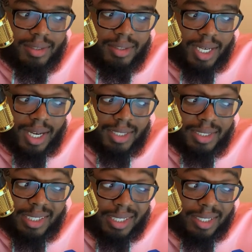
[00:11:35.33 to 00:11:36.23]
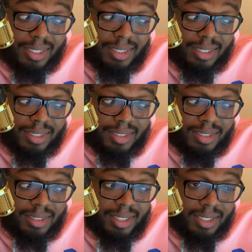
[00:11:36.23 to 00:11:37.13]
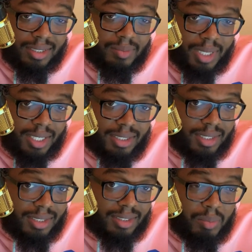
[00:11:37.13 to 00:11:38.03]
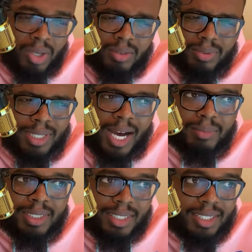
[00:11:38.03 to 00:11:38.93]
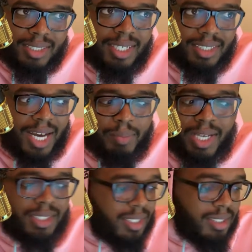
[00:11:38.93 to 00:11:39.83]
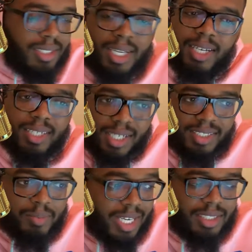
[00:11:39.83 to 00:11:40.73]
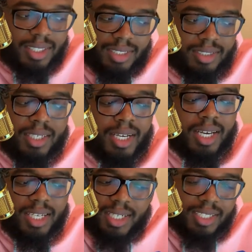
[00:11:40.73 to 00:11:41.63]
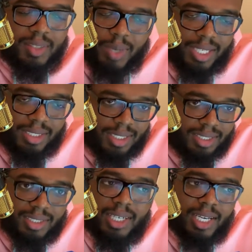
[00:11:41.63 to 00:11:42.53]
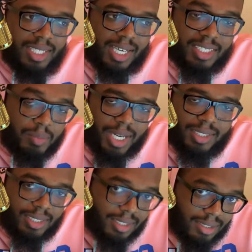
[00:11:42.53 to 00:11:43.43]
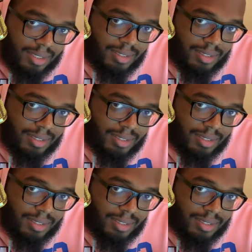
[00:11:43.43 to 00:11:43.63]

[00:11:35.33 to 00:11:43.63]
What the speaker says: Like I said, it just doesn't make sense. Multiple times, it just does not make sense. It doesn't make sense. It doesn't make sense. It doesn't make sense.